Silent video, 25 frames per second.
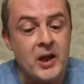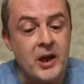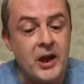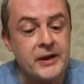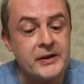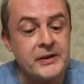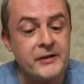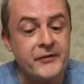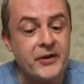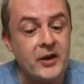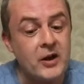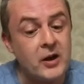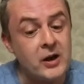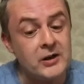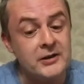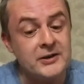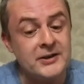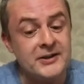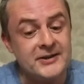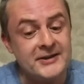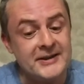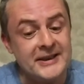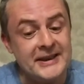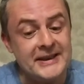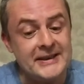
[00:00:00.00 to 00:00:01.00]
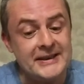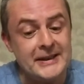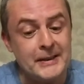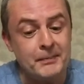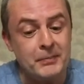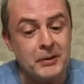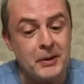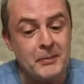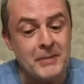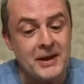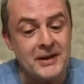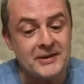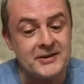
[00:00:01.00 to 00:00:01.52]
and of the unseen
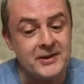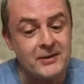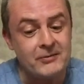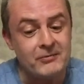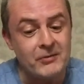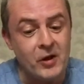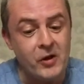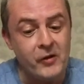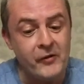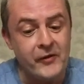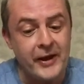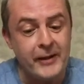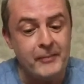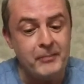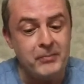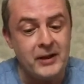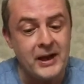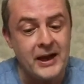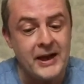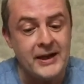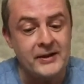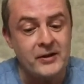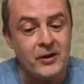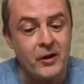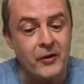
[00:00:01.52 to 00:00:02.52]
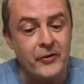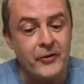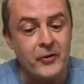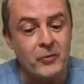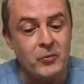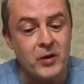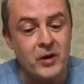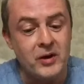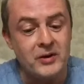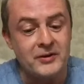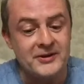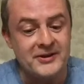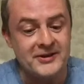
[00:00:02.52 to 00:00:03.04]
diplomatic role they played on the
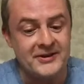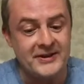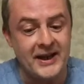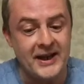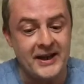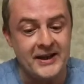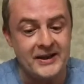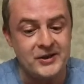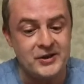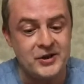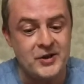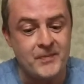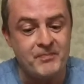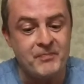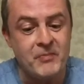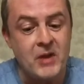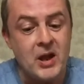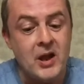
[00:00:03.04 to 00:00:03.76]
world stage.